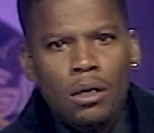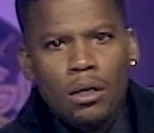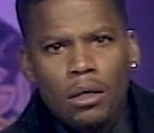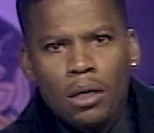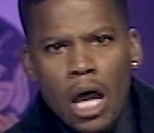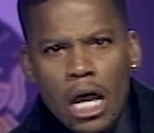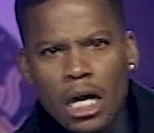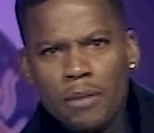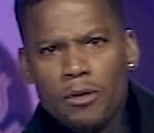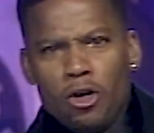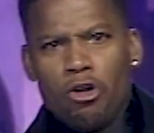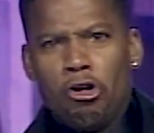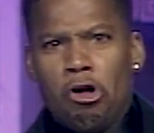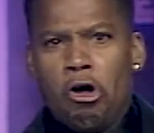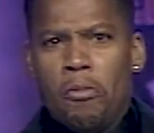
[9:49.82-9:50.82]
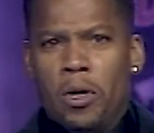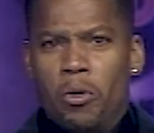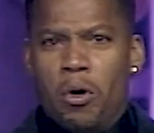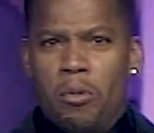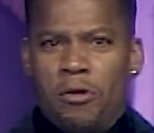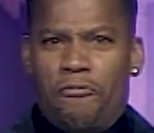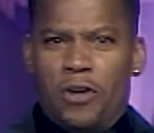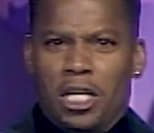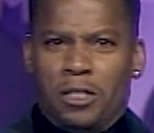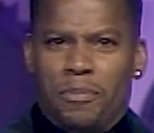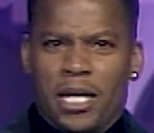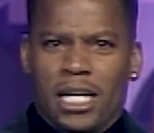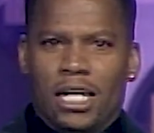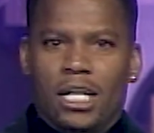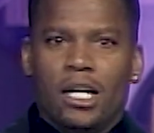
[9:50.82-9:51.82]
How come you don't hold me when we finish
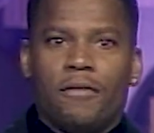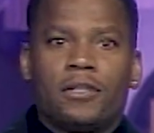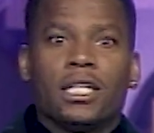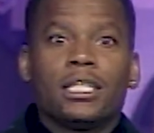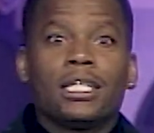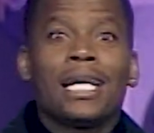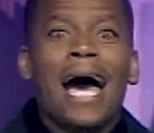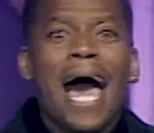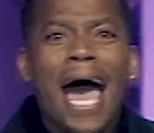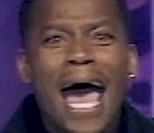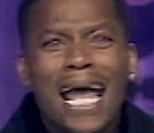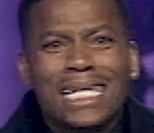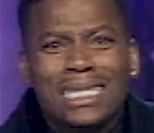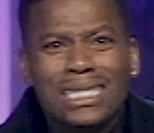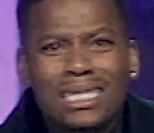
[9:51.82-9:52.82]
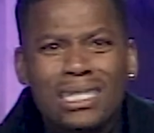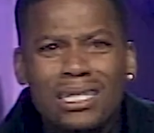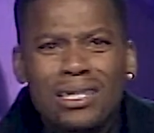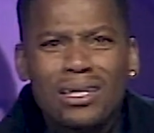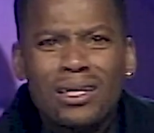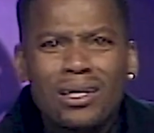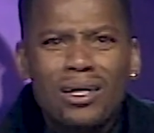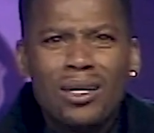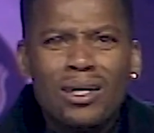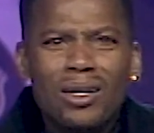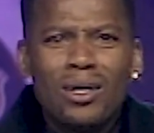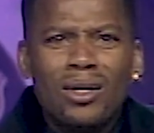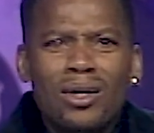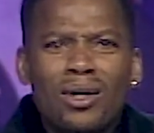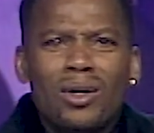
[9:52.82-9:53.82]
making love? Because it's hot!
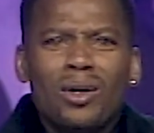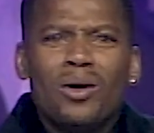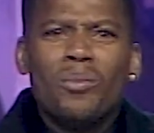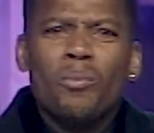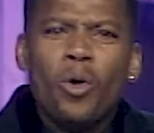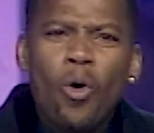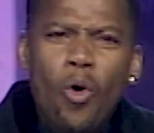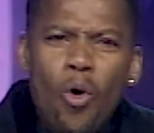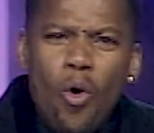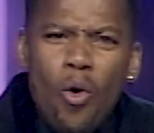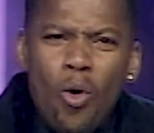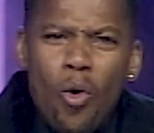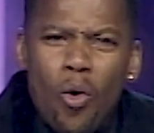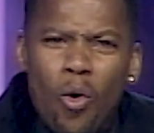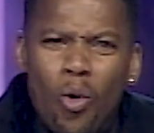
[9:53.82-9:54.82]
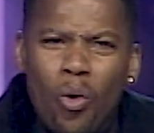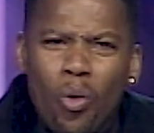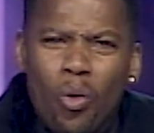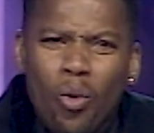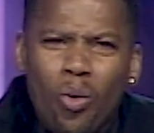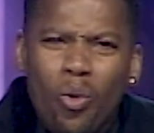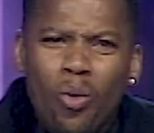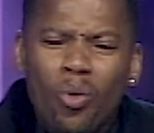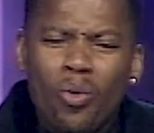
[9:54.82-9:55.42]
Move!